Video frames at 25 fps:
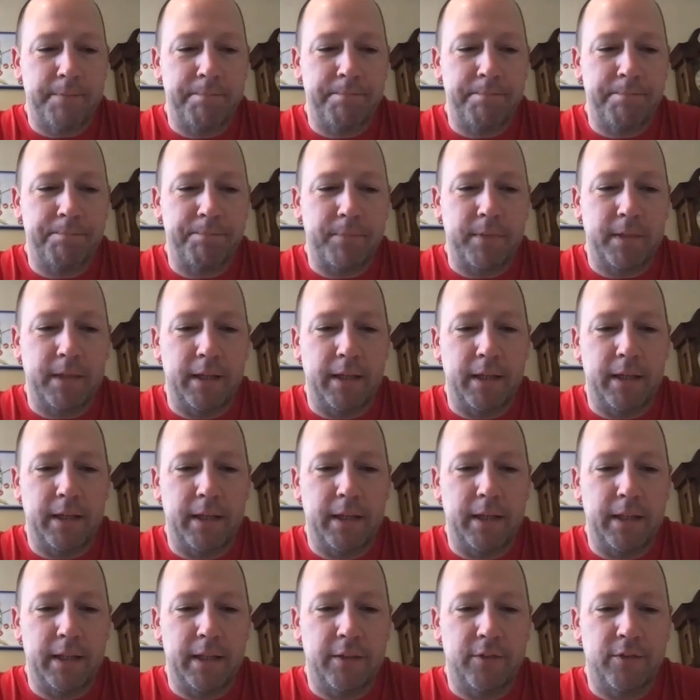
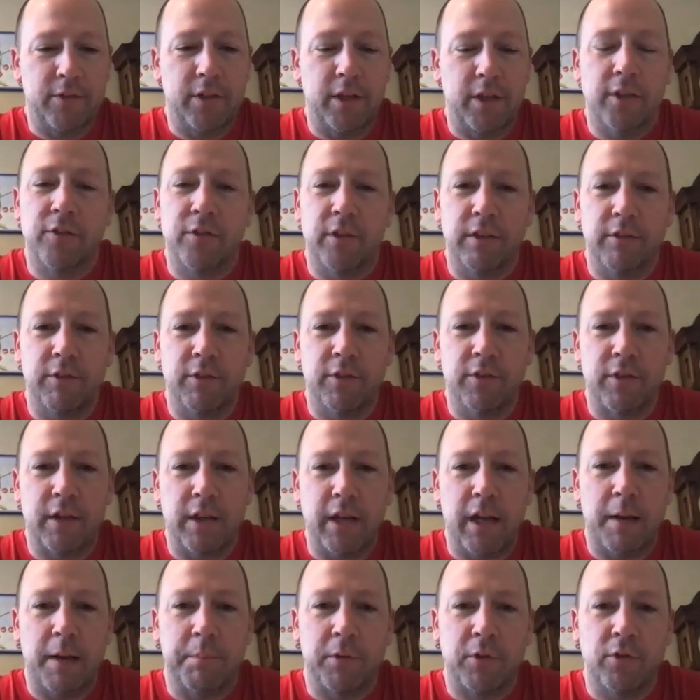And this does give us that
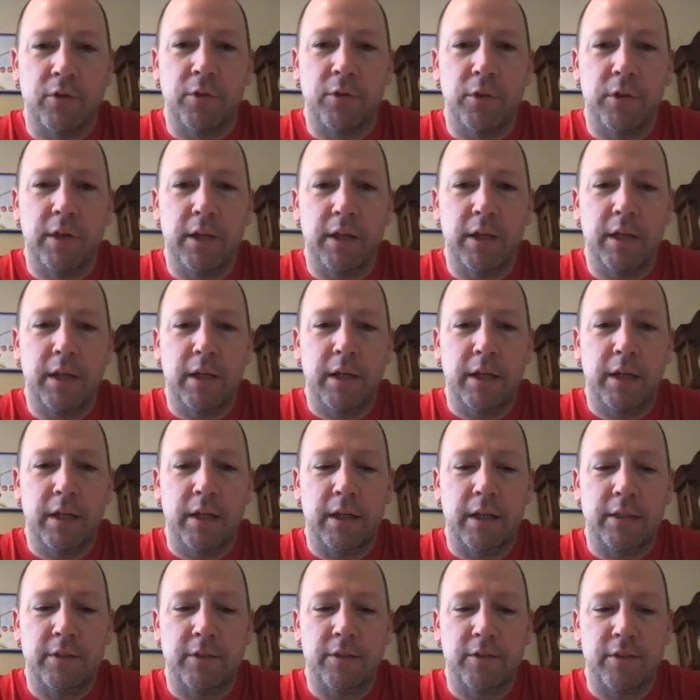opportunity
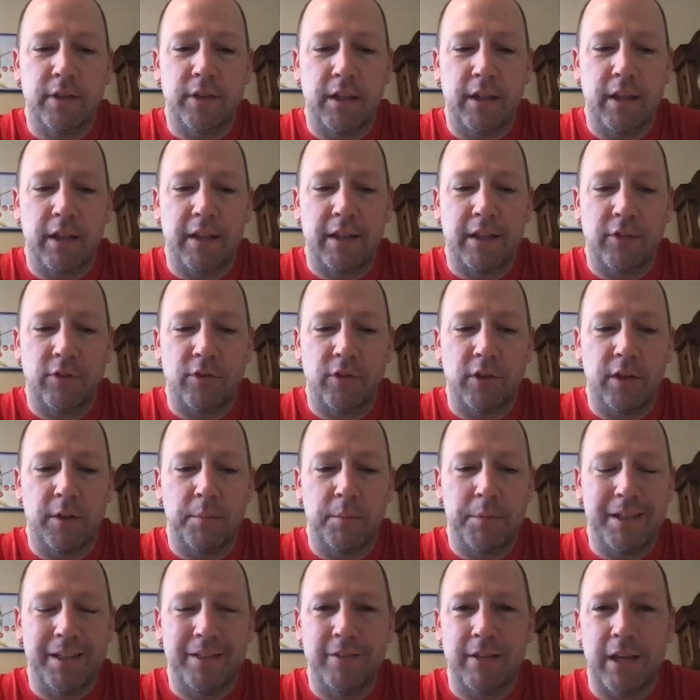to say that things are going to
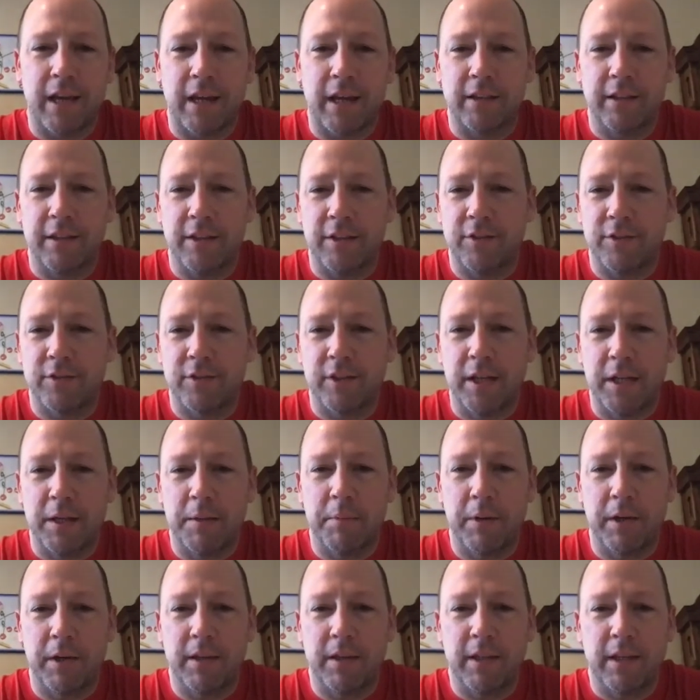be exactly the
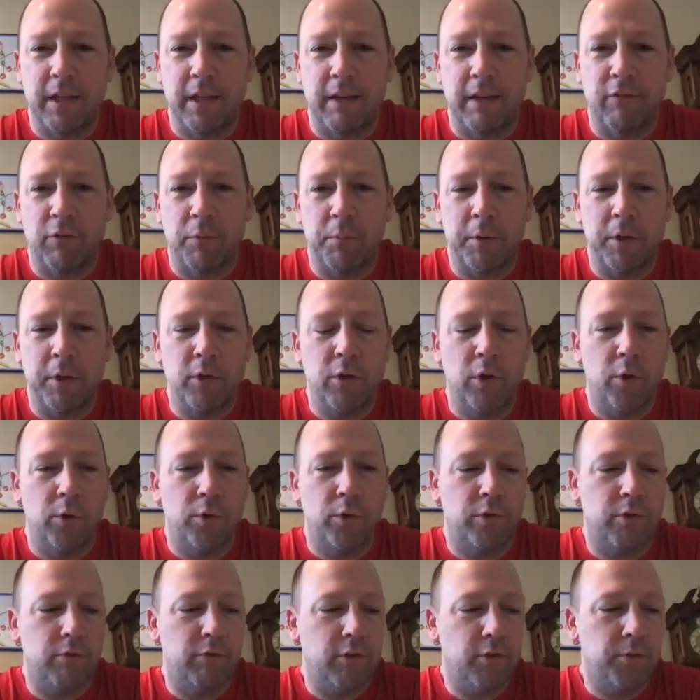same. I think everybody
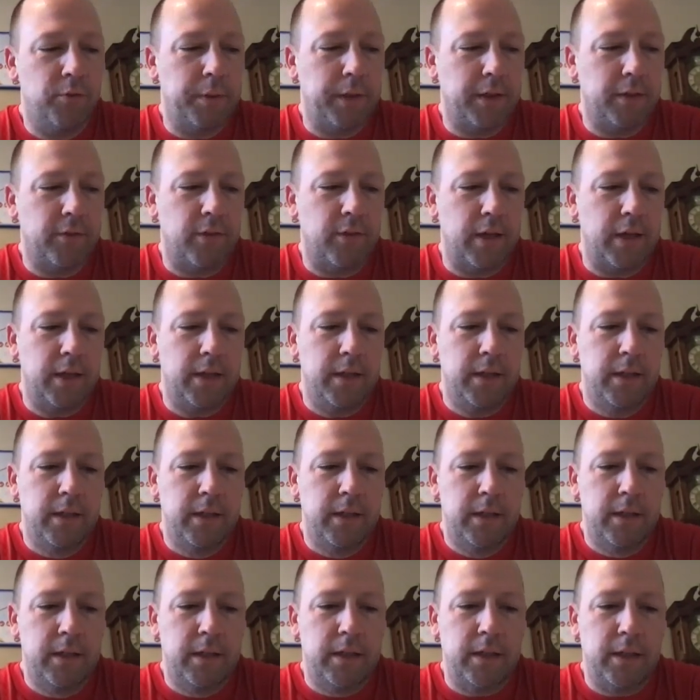knows and respects that.
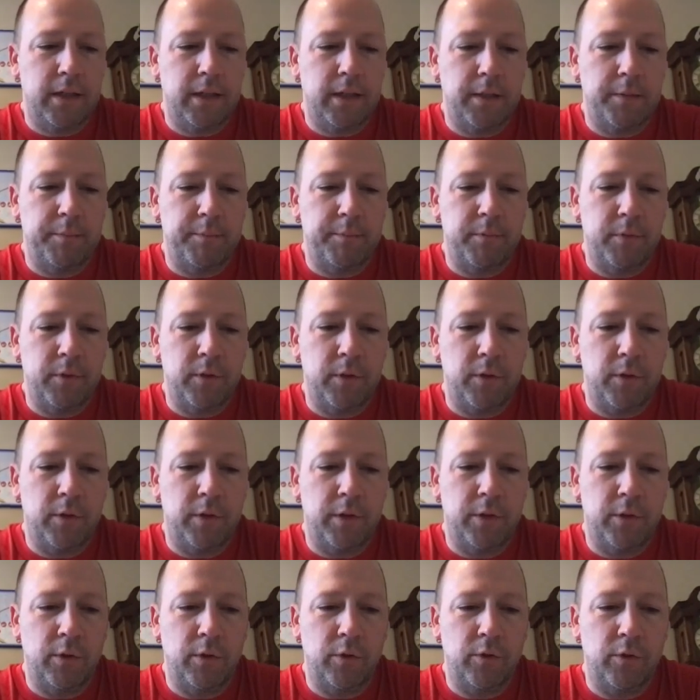You know,
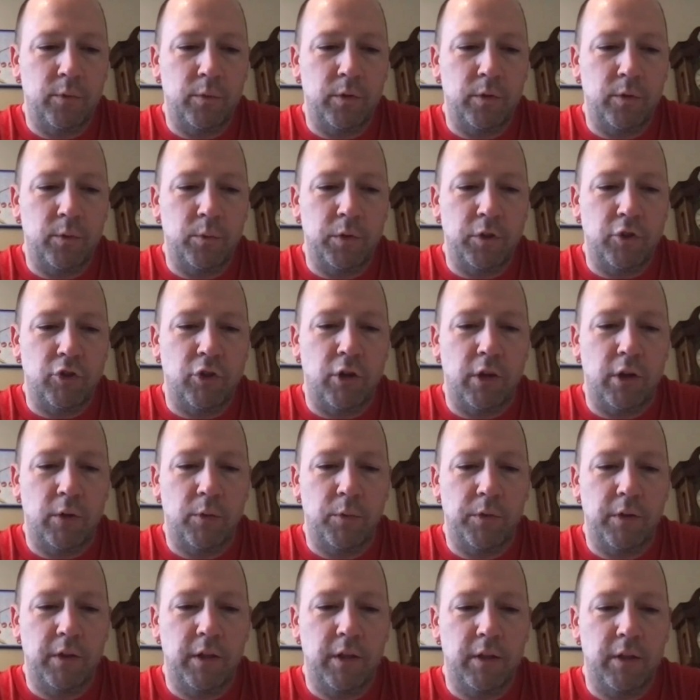I know as we talk
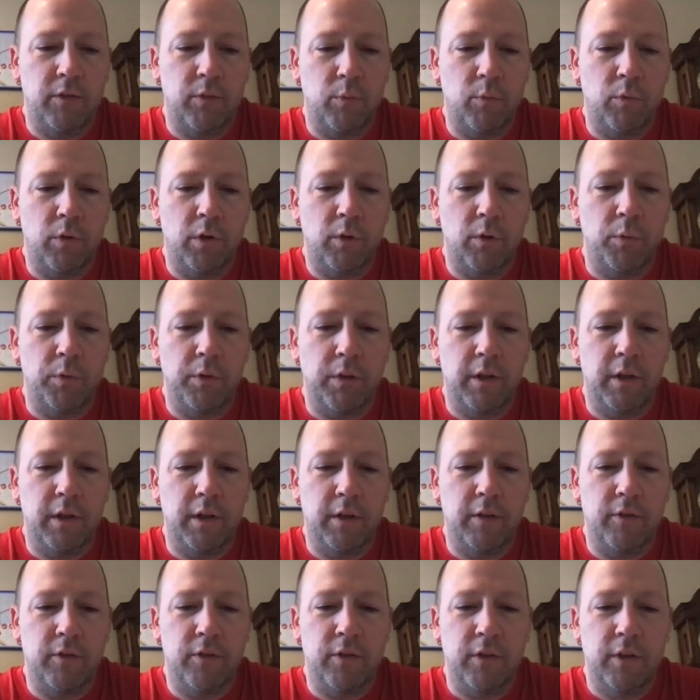with kids and work with
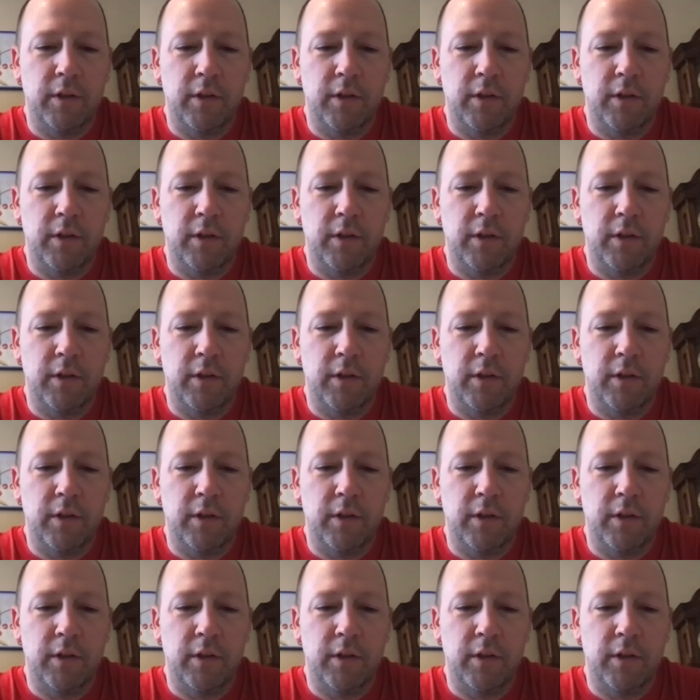kids,